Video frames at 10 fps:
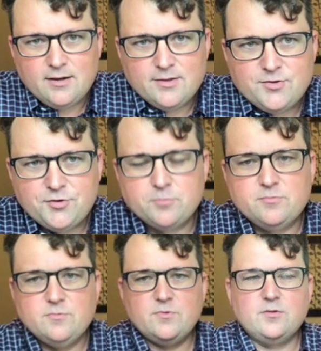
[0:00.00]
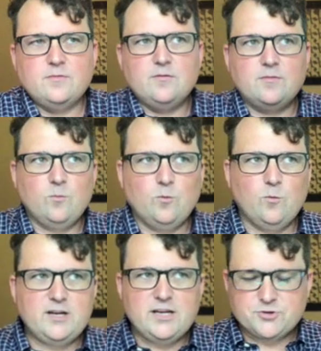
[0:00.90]
So
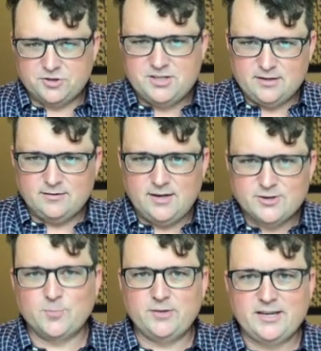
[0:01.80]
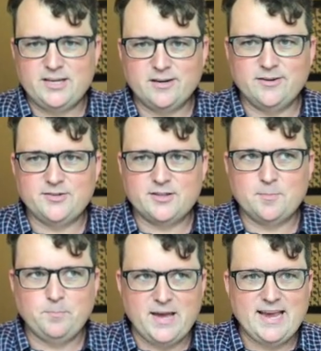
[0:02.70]
one interesting interplay here is that the
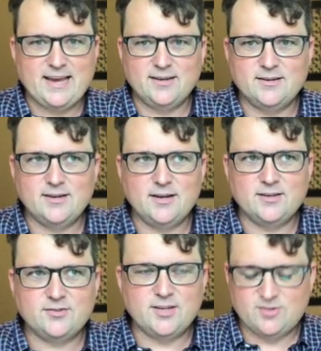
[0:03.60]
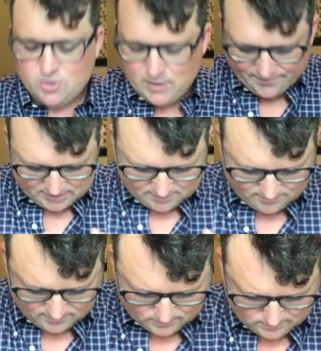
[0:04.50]
ban says that you have to
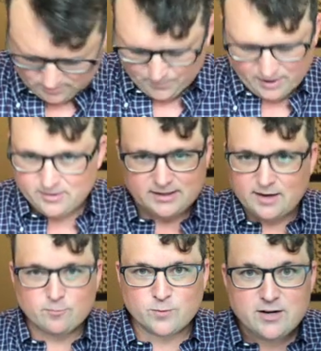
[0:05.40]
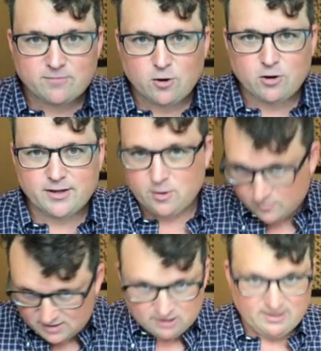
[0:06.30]
apparently get rid of all, you have
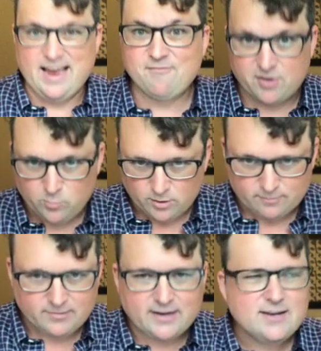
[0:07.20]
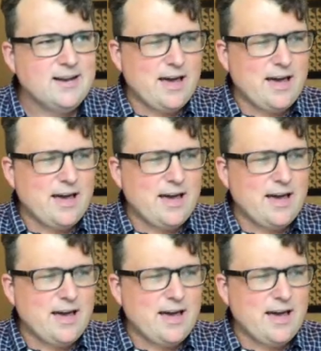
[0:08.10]
to kill everyone, right?